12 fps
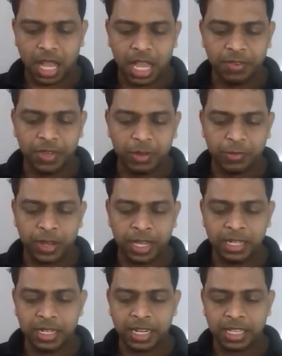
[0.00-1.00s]
I will
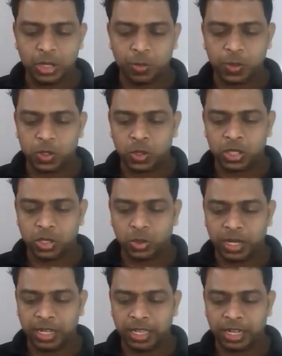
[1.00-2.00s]
find another opportunity to
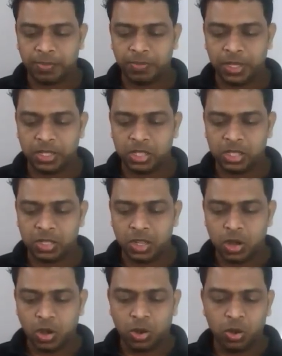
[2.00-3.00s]
clear up this
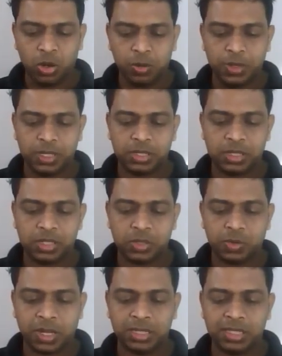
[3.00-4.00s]
whole business
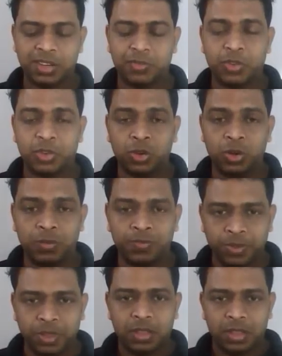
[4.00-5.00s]
once and for all.
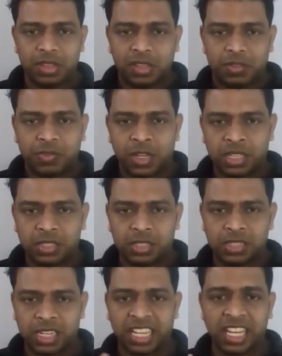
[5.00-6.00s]
Father
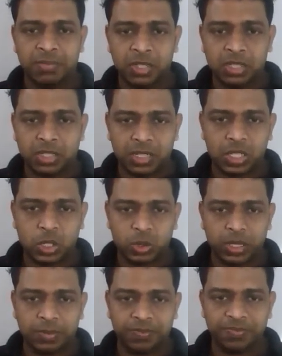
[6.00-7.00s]
says, like, I missed it
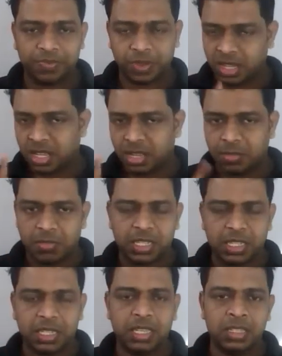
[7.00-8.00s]
today, but
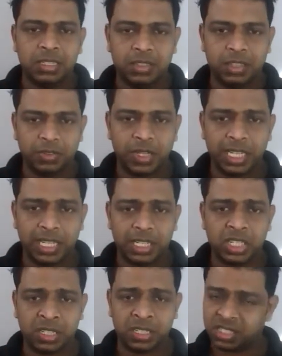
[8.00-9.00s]
again, if I get a
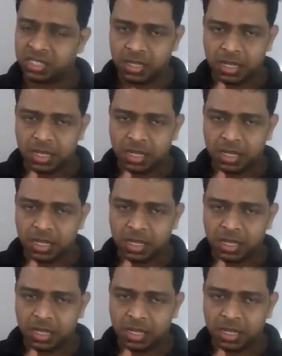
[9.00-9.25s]
chance,